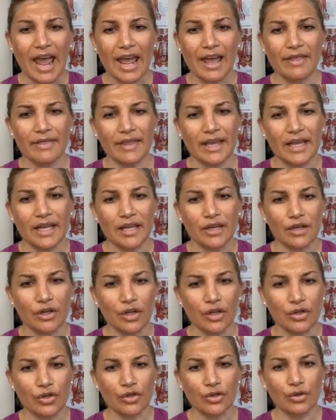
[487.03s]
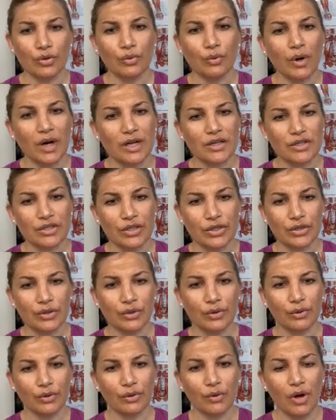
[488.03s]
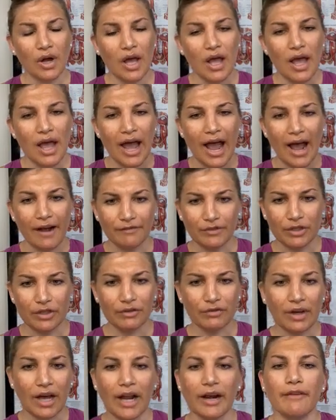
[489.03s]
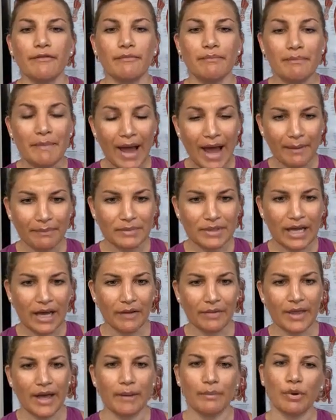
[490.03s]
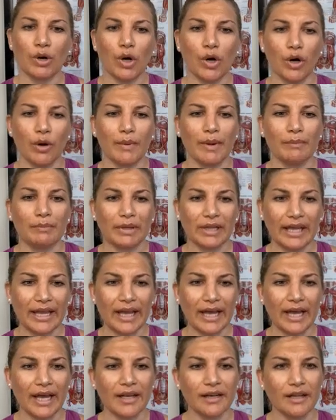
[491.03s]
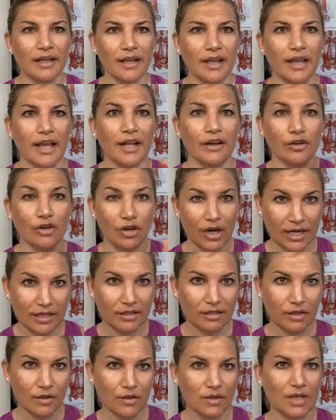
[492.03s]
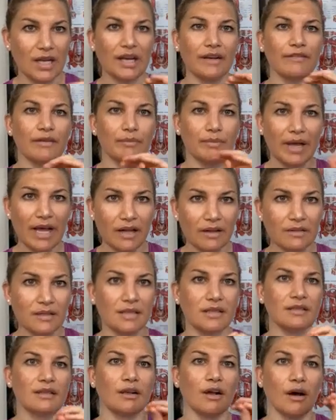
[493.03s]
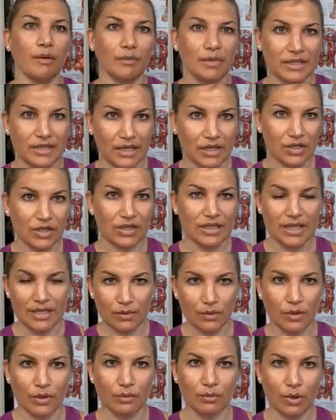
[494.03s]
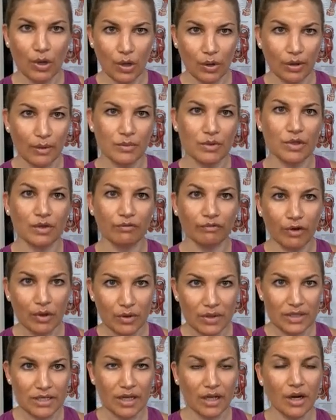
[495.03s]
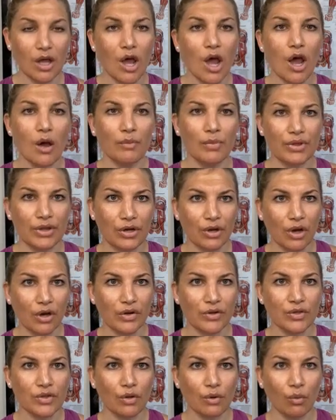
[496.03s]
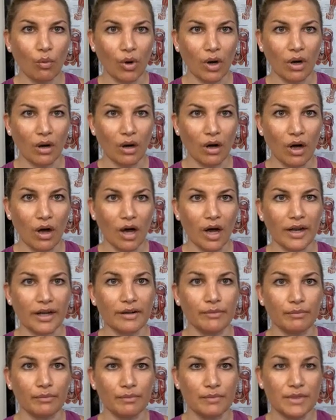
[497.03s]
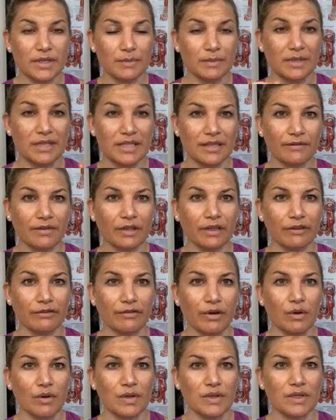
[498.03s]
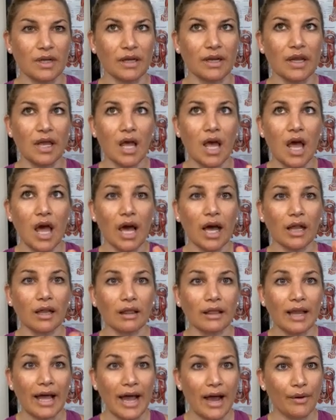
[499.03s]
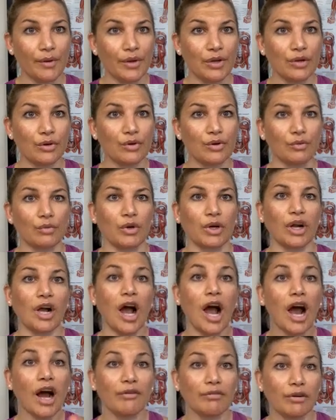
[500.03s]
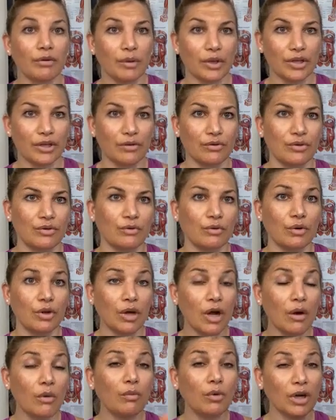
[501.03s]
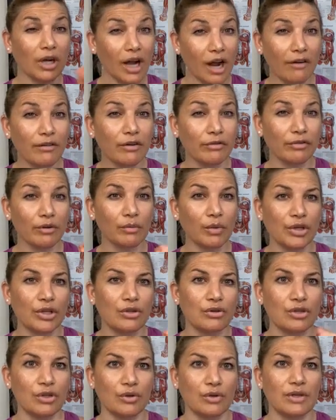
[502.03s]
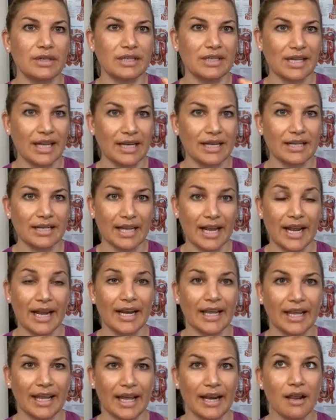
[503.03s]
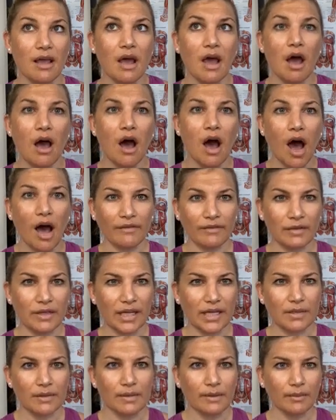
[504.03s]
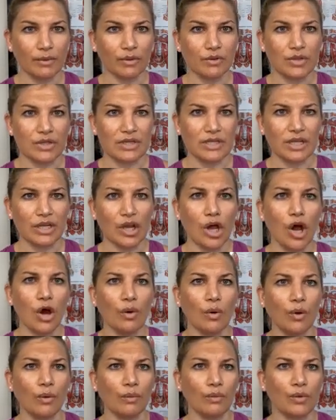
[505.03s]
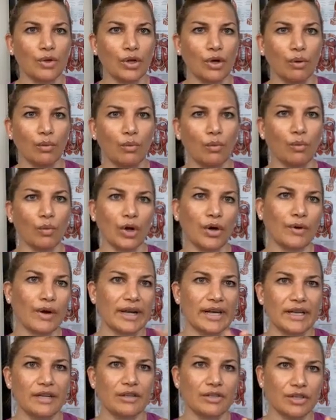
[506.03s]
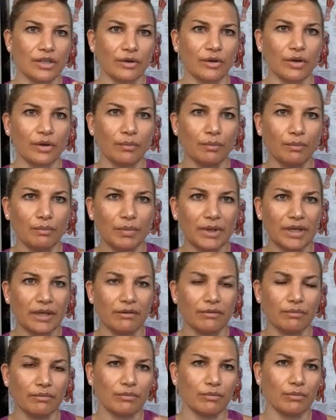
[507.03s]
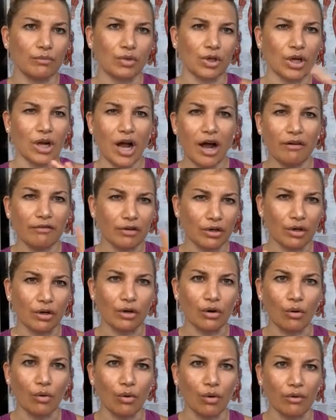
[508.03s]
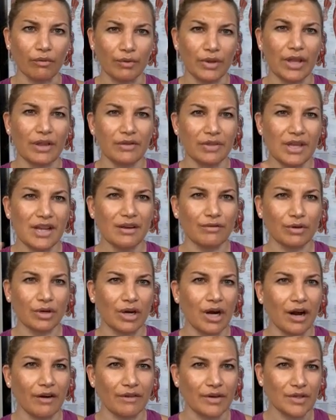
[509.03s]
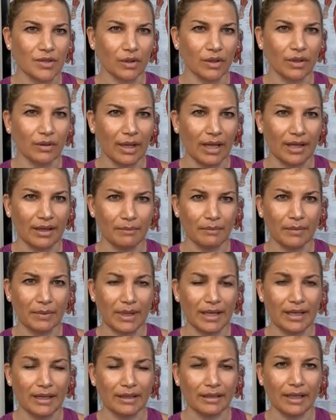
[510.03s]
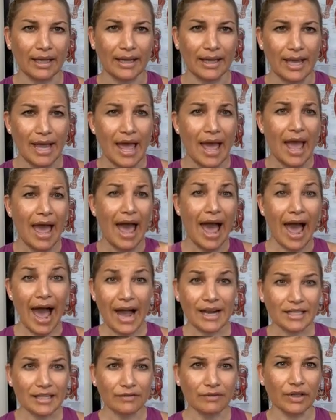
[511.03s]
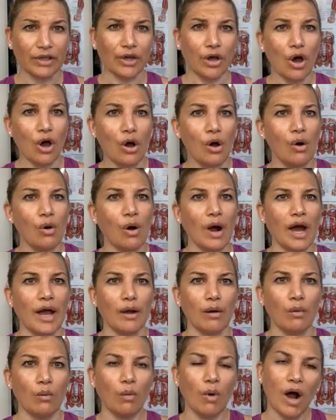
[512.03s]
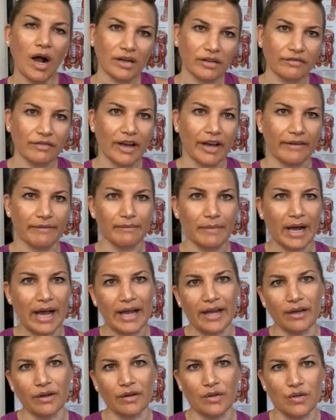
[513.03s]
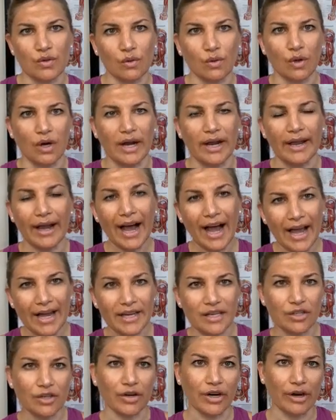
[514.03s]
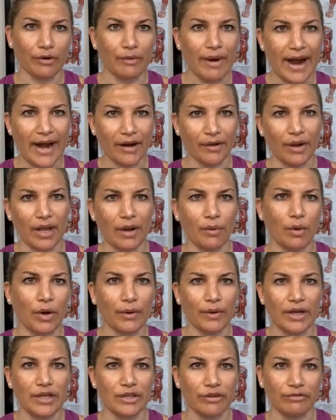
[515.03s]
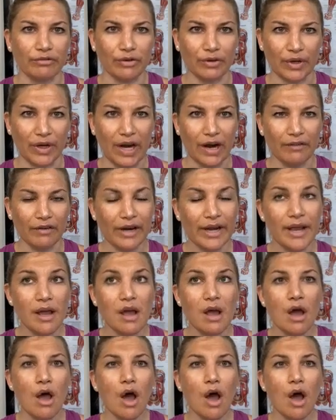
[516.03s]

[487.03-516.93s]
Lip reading: And then you want to, after you've kind of mapped out that program and plan and correct those kind of imbalances and compensations, that's what the program should focus on, but then also work on and specifically focus on allowing you to recover from what you do day to day. And again, oftentimes people just think, oh, well, what do I need to do to recover? Or they think of recover as only like it being like active, like, oh, I walked 5 miles, or I hiked, or I ran. Okay, what do I do for recovery?